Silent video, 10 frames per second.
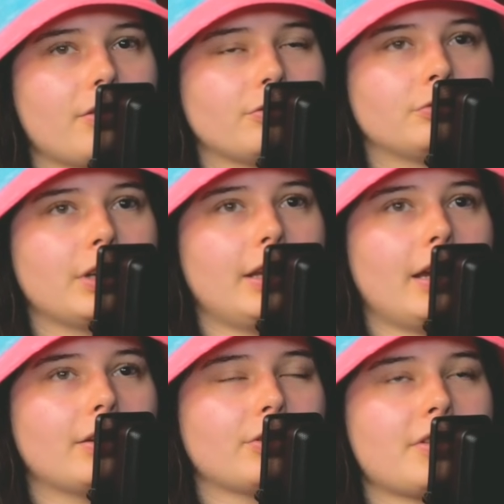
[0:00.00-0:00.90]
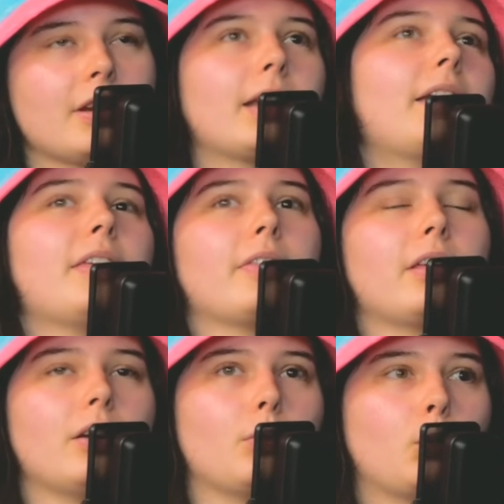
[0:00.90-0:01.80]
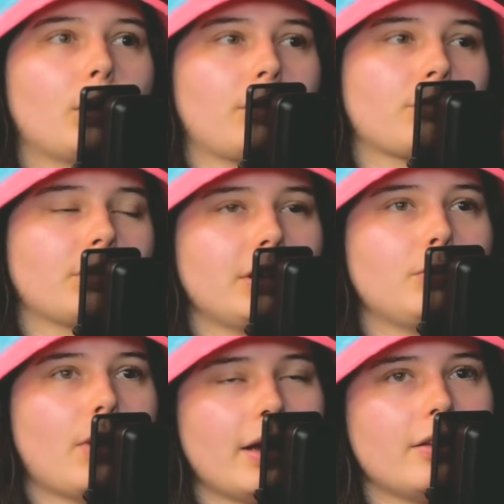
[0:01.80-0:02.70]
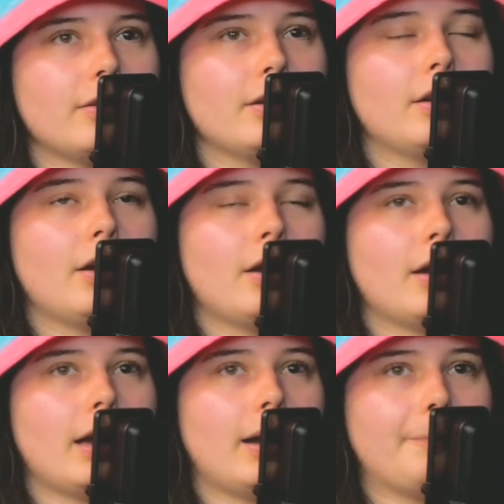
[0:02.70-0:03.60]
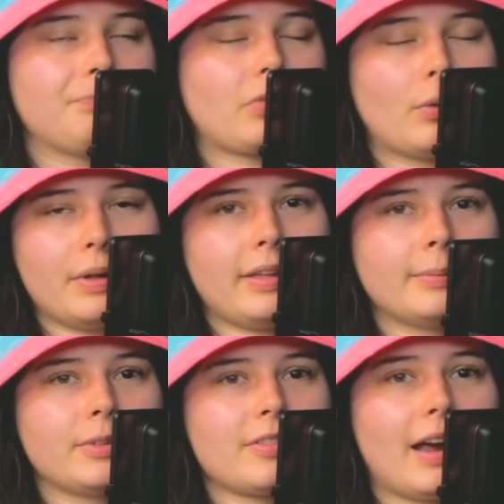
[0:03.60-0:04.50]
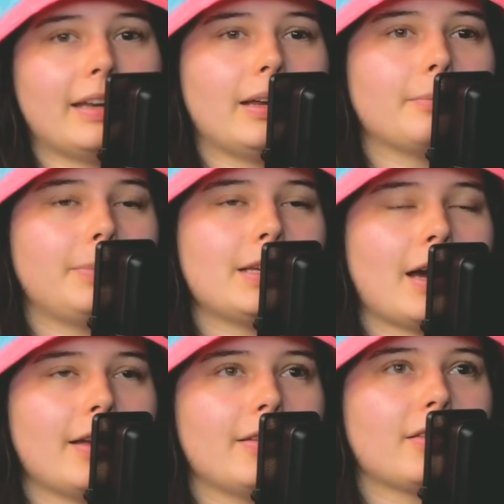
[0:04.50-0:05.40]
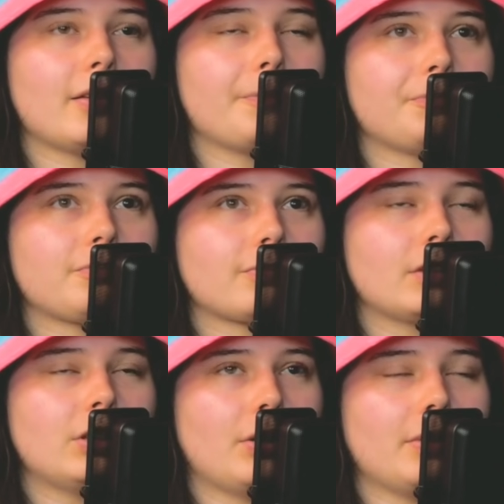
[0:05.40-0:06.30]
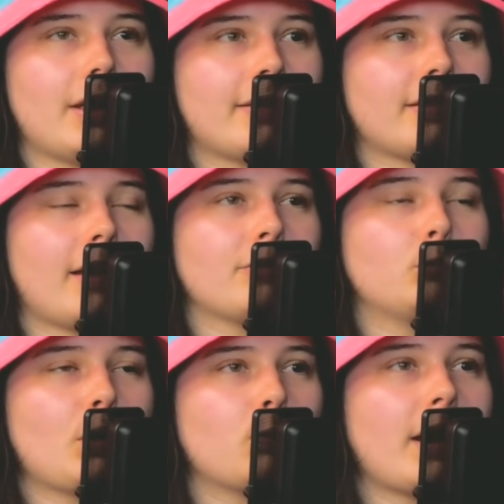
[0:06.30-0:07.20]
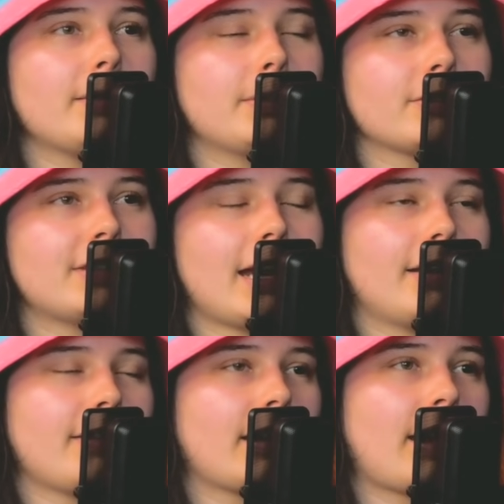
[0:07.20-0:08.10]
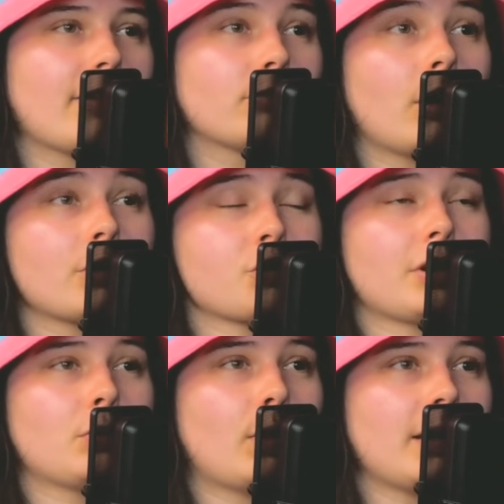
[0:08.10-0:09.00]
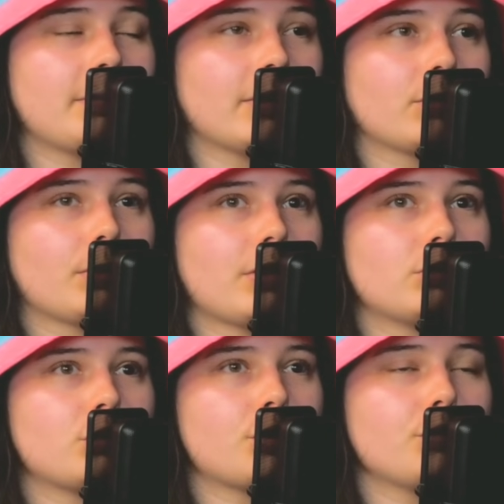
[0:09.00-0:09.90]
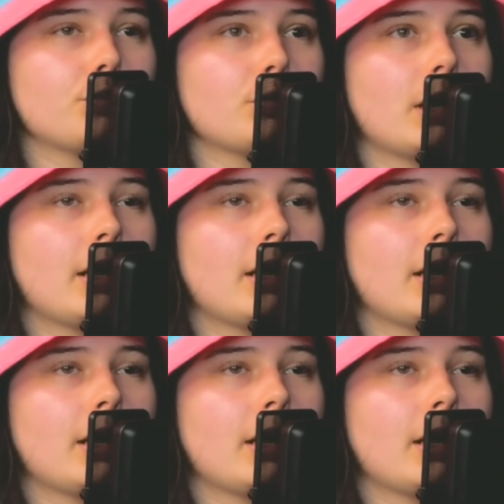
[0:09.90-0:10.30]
really interesting, and I think that it works really well with him resigning because, it's with Whitebeard dead, it's like, okay, Roger and Whitebeard were the two